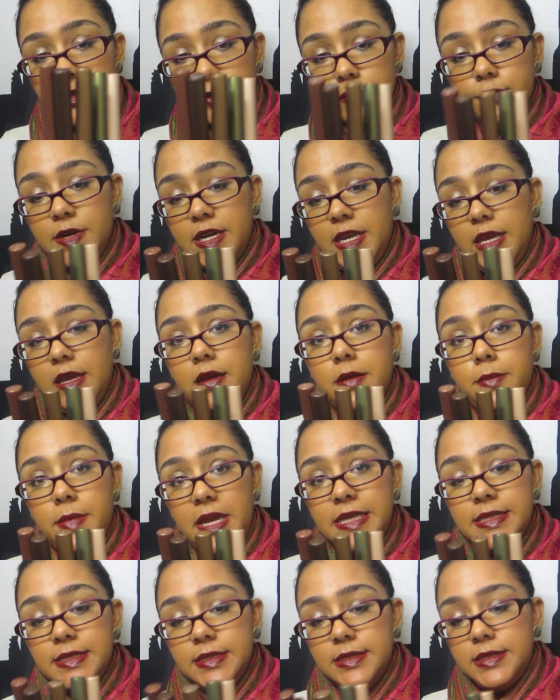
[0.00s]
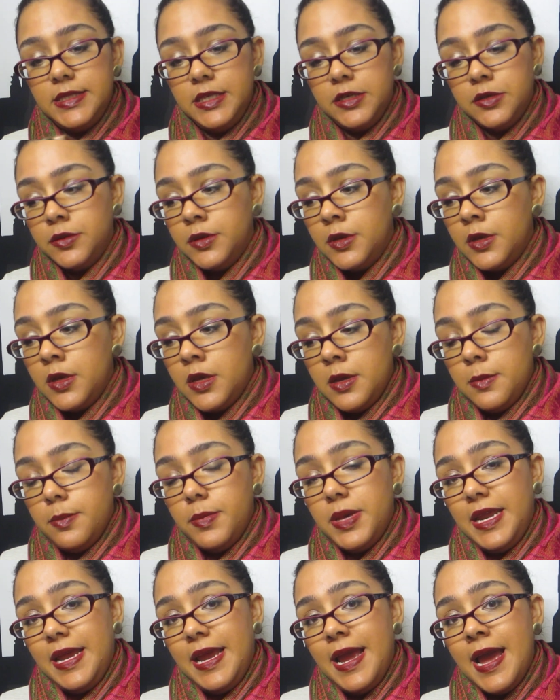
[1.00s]
already an amazing deal
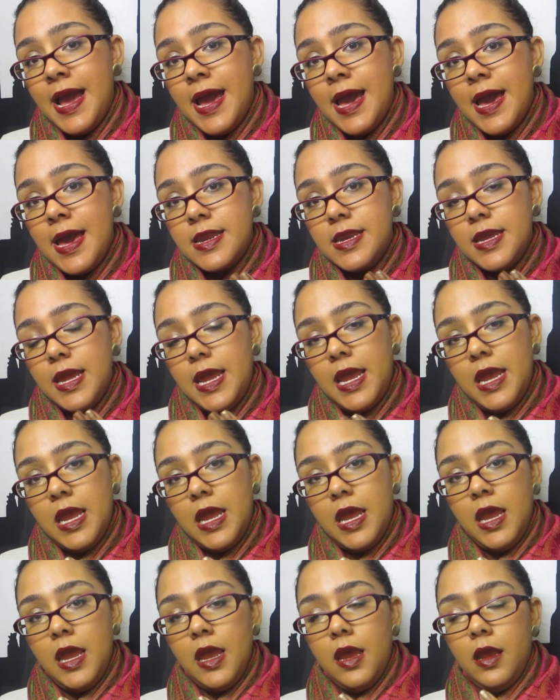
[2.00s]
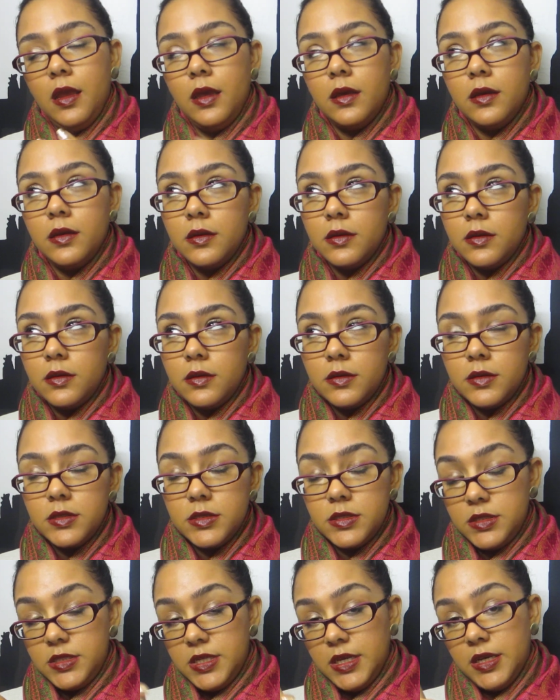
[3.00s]
but I had a
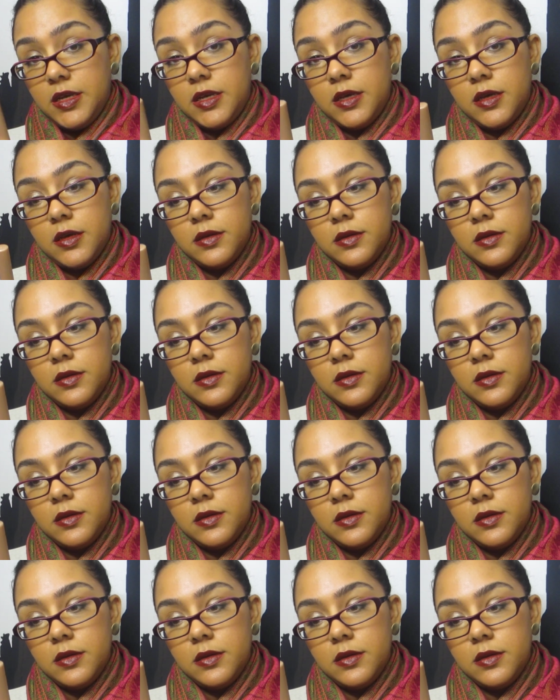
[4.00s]
stick,